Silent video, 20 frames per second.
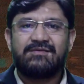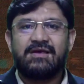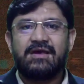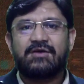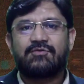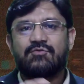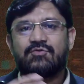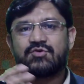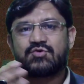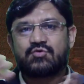
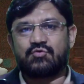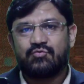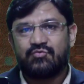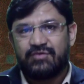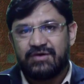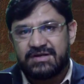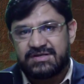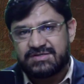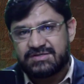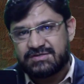equals to
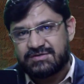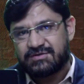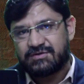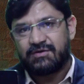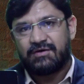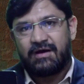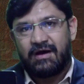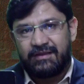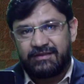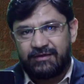which
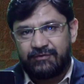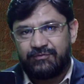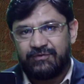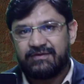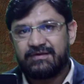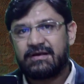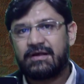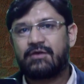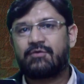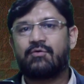other
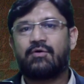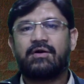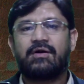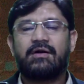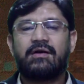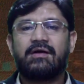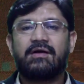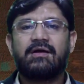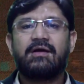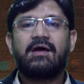physical
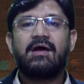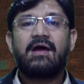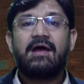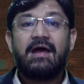quantity.